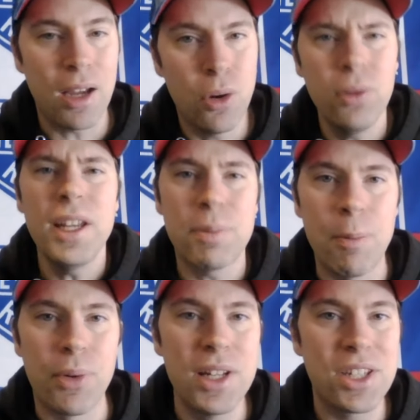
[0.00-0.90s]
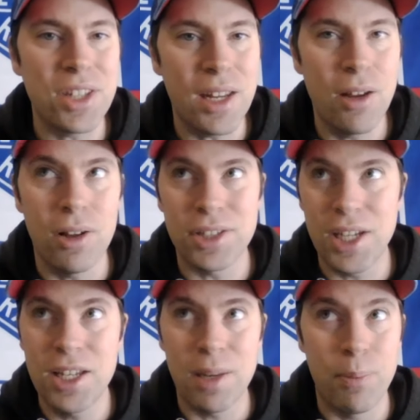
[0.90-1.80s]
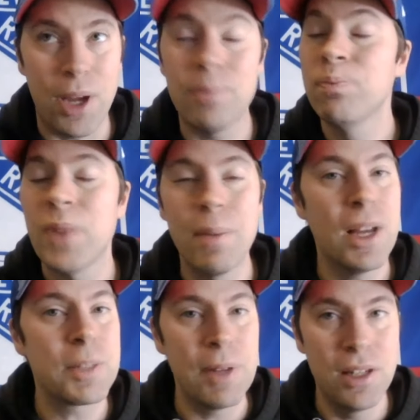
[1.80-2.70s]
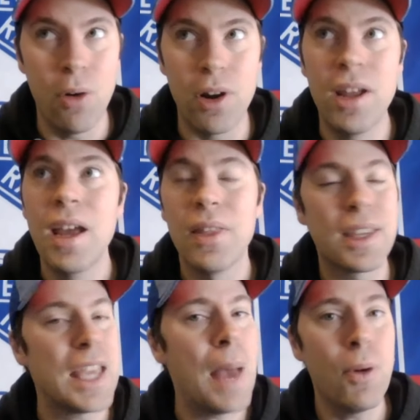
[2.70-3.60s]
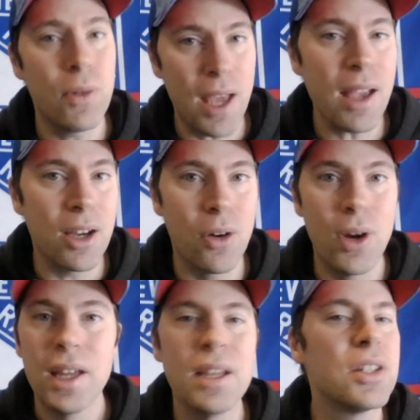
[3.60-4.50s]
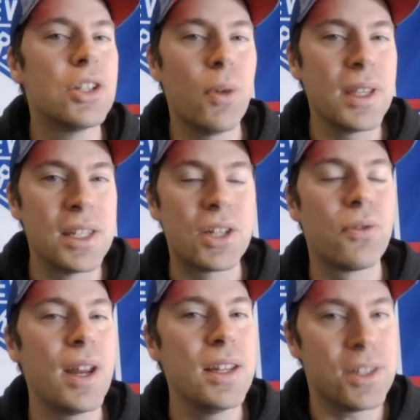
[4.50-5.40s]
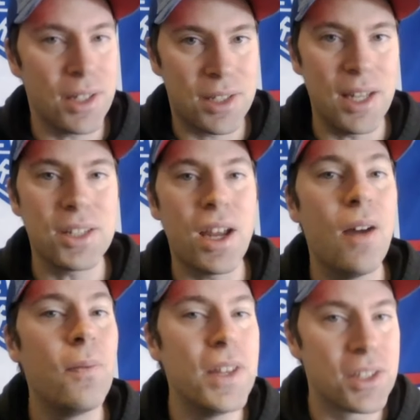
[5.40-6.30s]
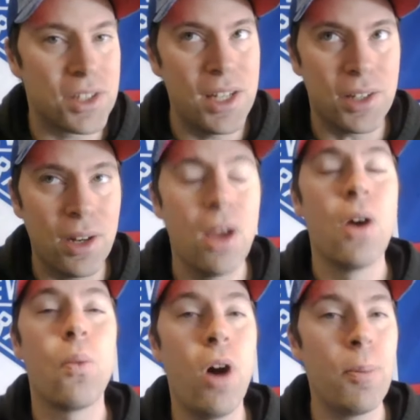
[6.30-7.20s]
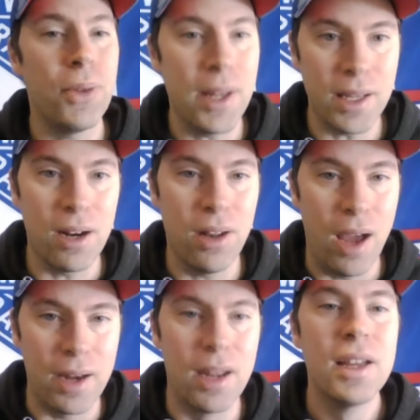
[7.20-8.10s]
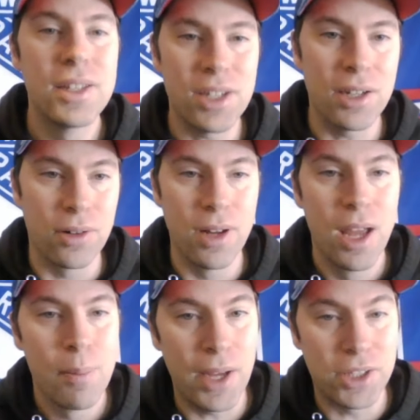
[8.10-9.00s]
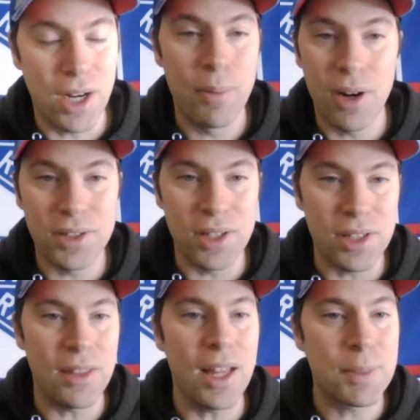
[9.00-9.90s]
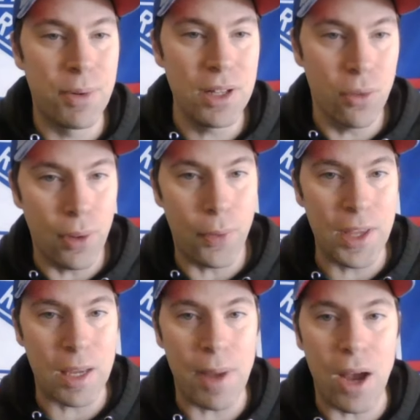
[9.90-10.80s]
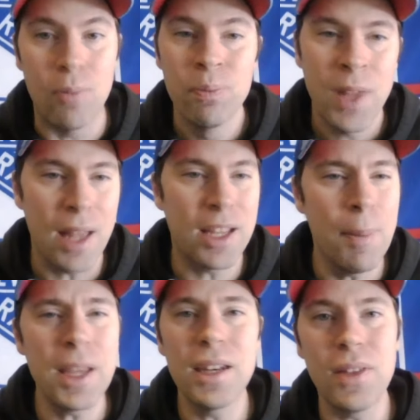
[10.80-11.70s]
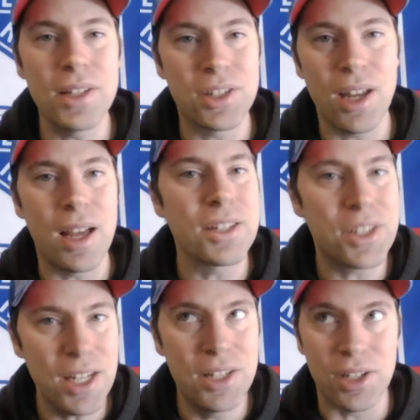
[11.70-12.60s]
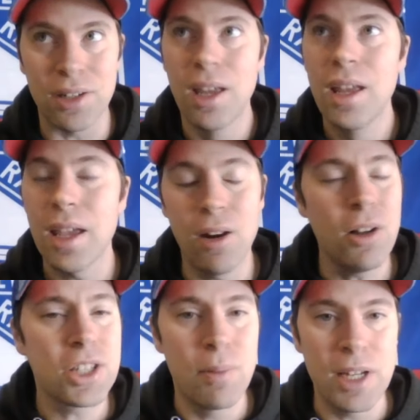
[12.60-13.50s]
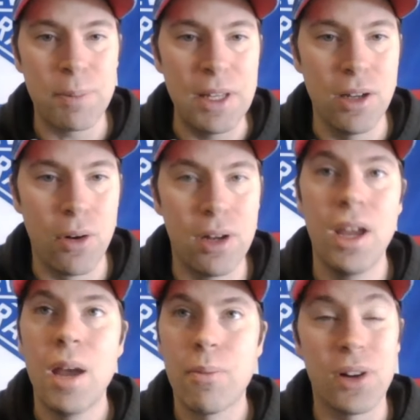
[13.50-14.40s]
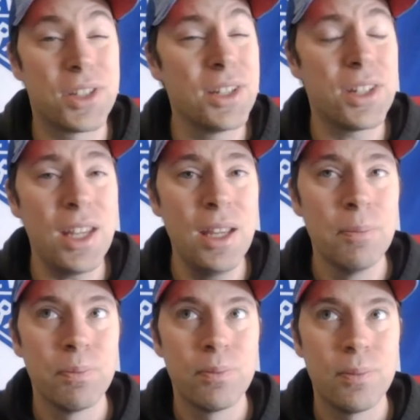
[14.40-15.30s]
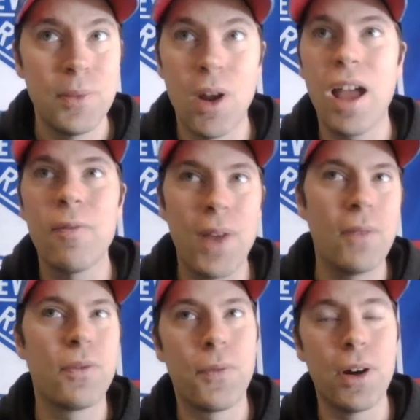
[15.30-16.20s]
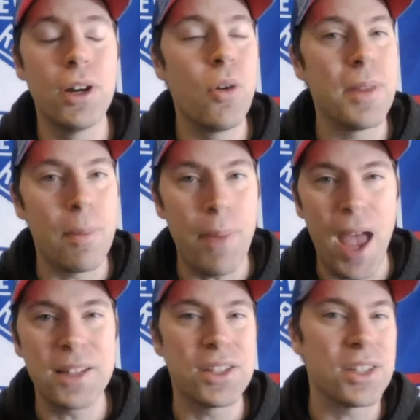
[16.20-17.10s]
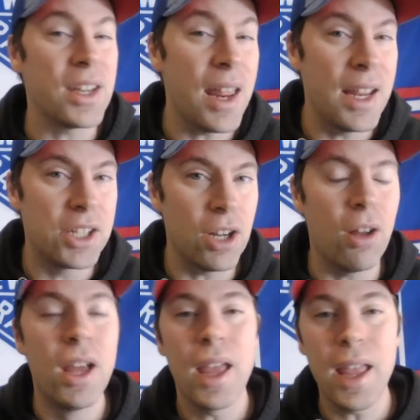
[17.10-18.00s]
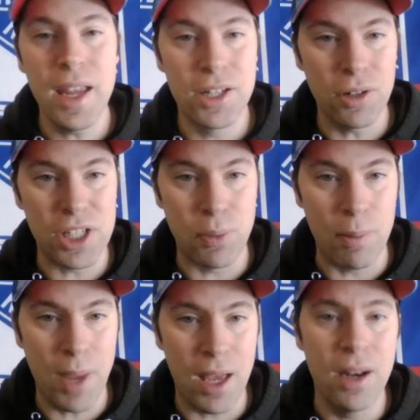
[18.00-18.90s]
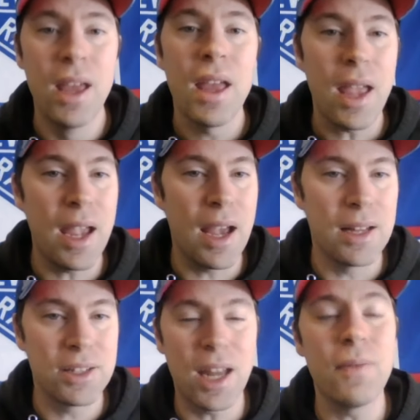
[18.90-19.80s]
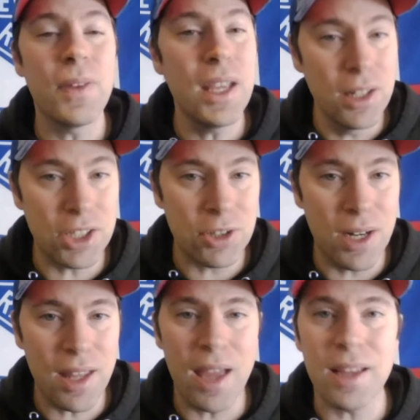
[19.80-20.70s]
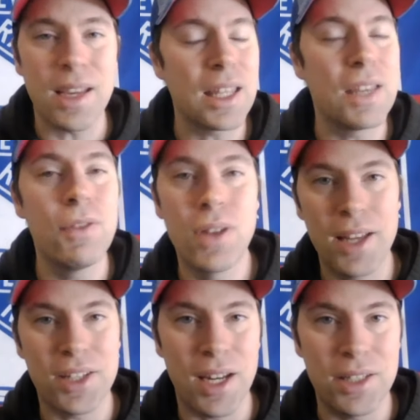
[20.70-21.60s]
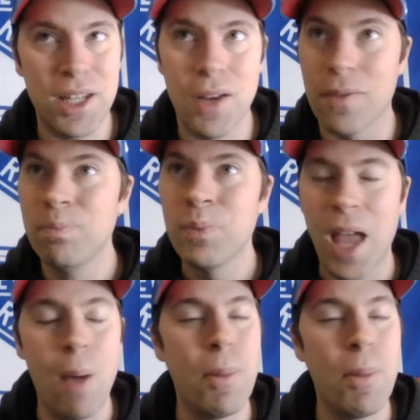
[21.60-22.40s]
Cooley's been pretty steady all season, but it must be noted that Kaapo Kakko is enjoying his greatest success of this season while playing on a line centered by Jonny Brodzinski. That's pretty cool to think about. And coming into this season, it also must be noted, Brodzinski, you know, I've referred to him in the past as an NHL, AHL swingman. And to kind of illustrate that, kind of give you guys an idea of how